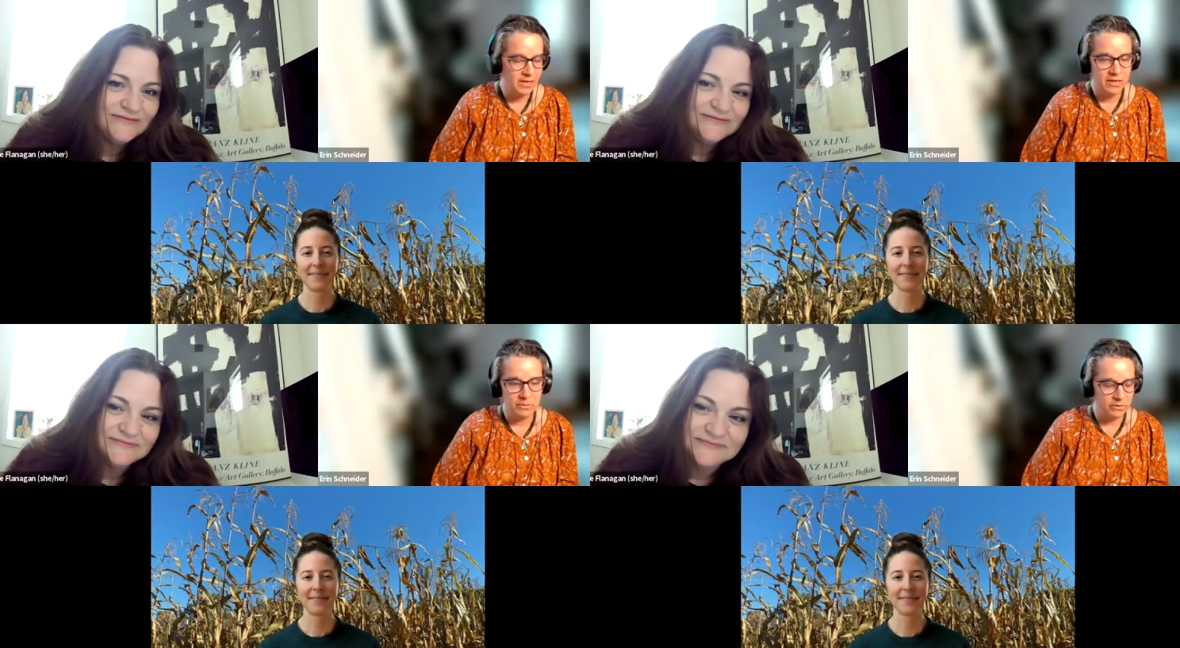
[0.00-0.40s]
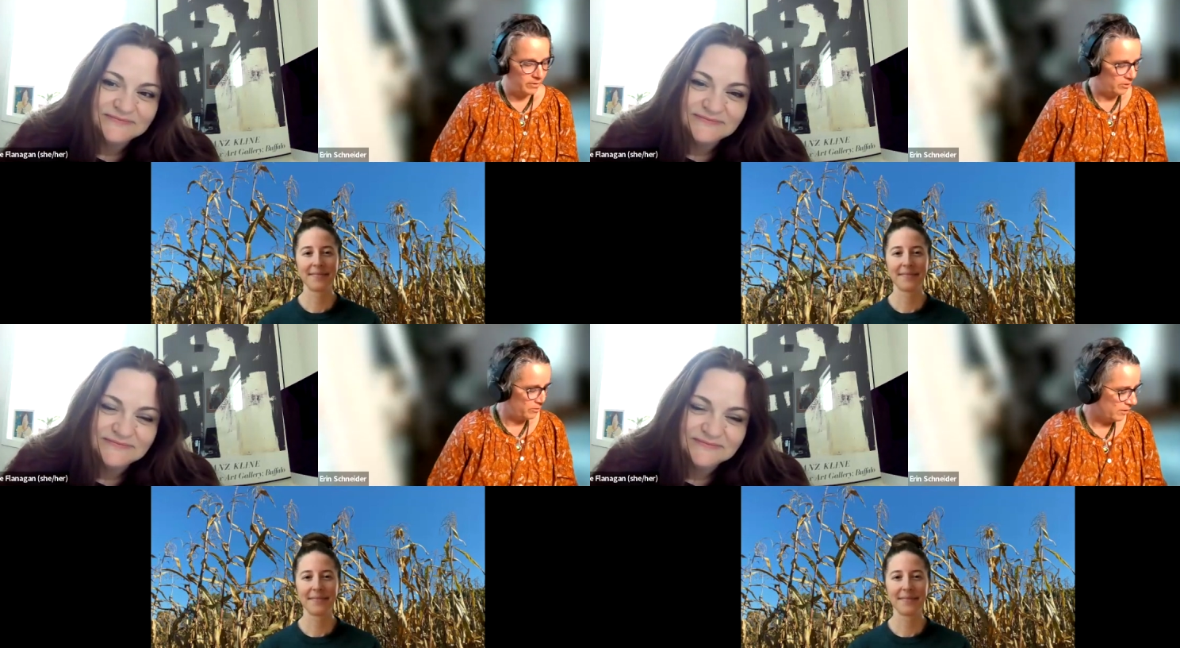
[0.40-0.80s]
Speaker 1: with
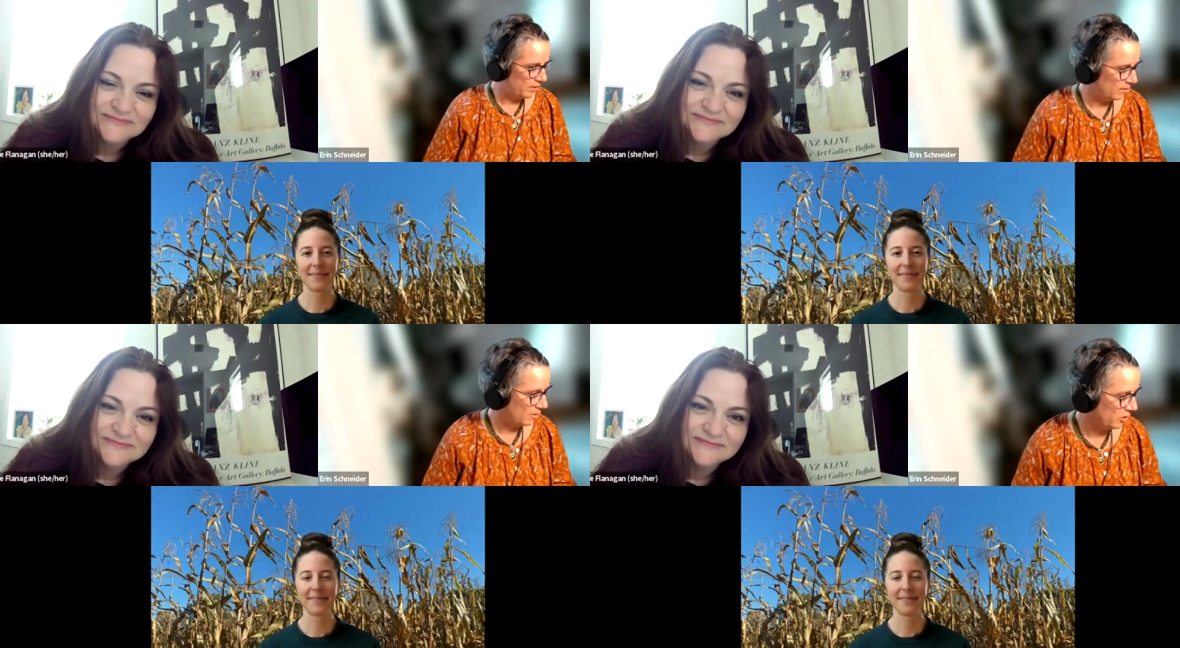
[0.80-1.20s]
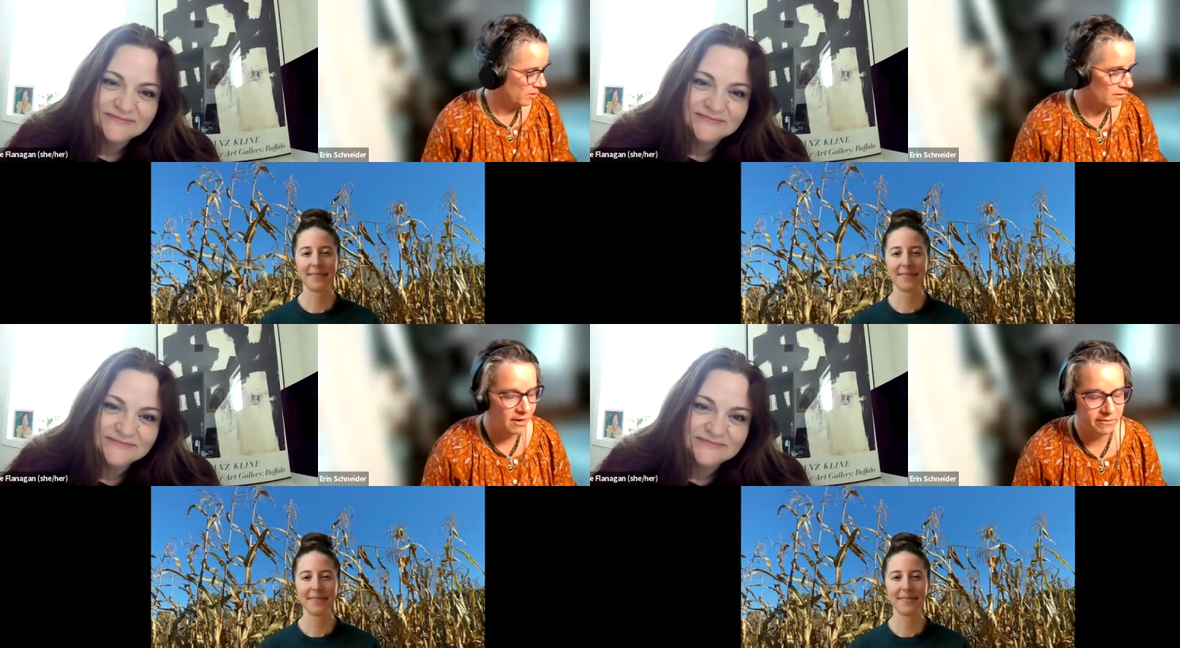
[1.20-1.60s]
reduced tillage and
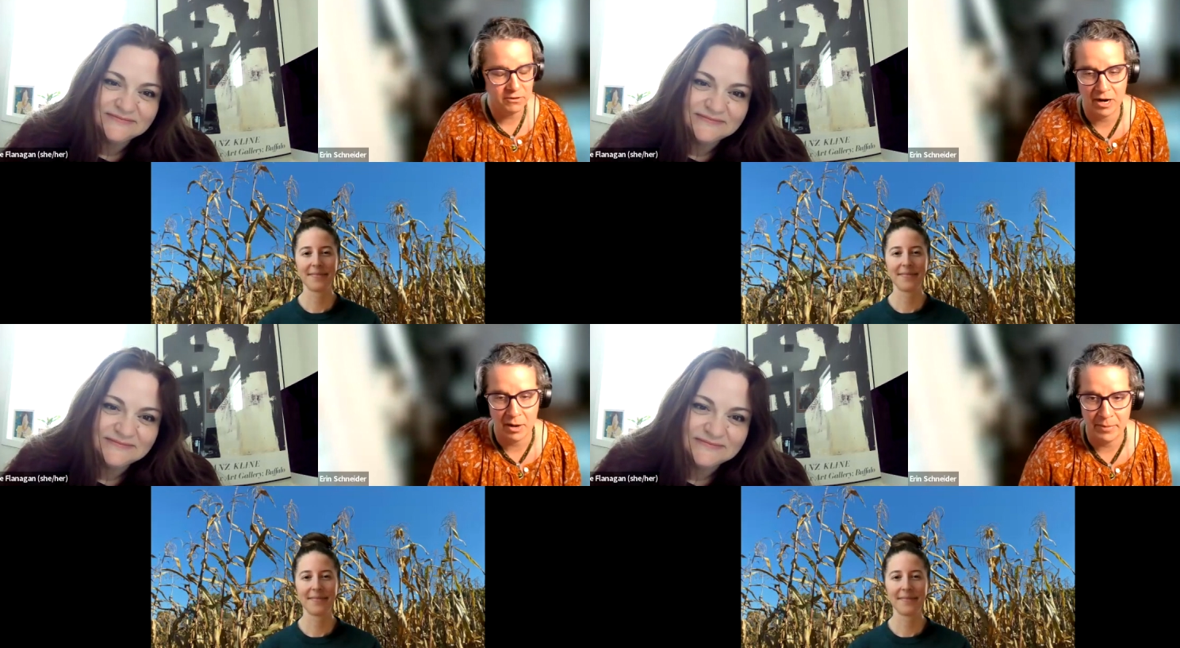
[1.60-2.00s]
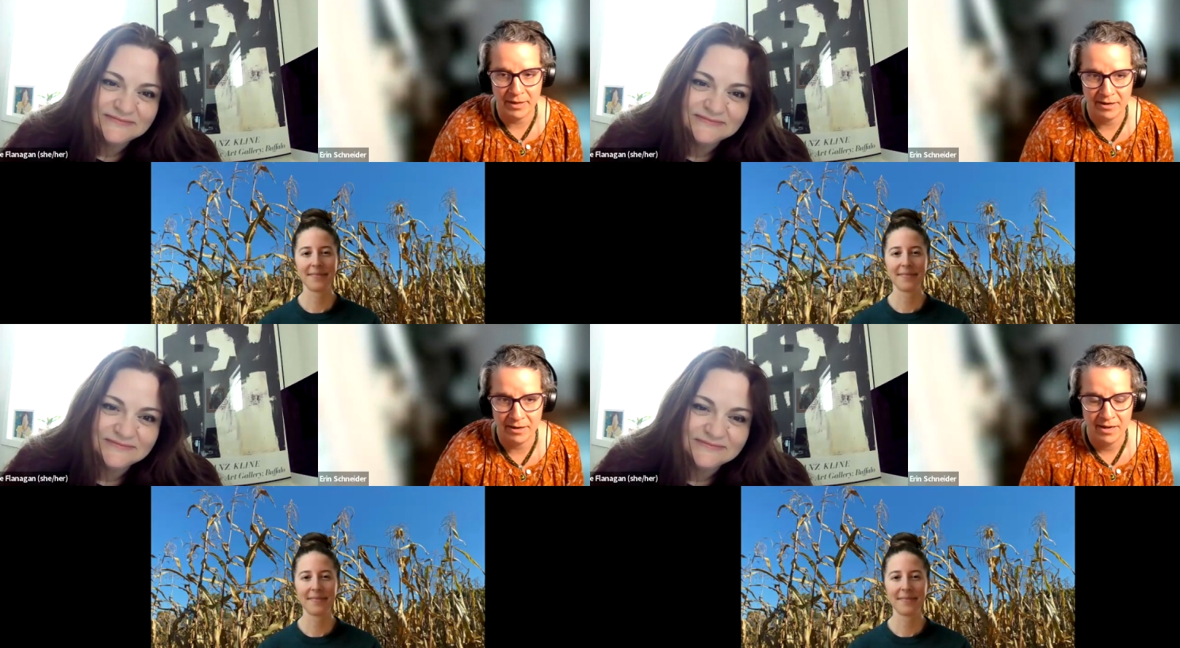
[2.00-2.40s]
cover cropping.